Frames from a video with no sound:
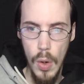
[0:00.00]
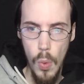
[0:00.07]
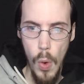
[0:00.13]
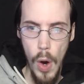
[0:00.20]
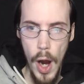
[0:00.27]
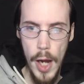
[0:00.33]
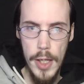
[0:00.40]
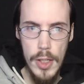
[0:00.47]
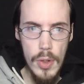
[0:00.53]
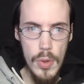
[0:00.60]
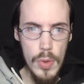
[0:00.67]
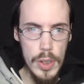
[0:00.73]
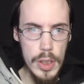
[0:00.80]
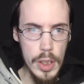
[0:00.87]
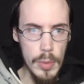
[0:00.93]
Why
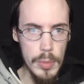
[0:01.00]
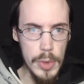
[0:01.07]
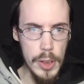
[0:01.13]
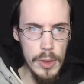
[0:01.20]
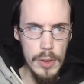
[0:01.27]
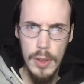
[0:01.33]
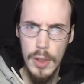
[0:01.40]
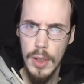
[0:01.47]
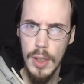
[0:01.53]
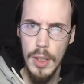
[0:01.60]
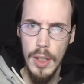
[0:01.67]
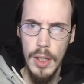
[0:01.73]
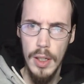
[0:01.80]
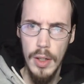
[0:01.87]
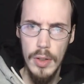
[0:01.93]
you? She comes in.
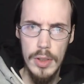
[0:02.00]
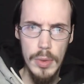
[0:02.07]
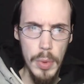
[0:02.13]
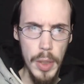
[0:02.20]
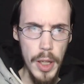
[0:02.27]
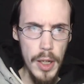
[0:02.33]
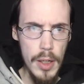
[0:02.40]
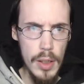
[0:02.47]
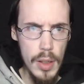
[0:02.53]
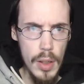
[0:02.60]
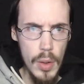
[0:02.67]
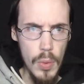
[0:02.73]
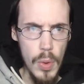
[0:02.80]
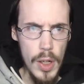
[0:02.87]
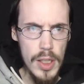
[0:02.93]
Has a blade.
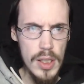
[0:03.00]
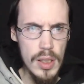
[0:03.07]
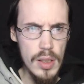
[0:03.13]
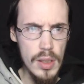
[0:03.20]
What?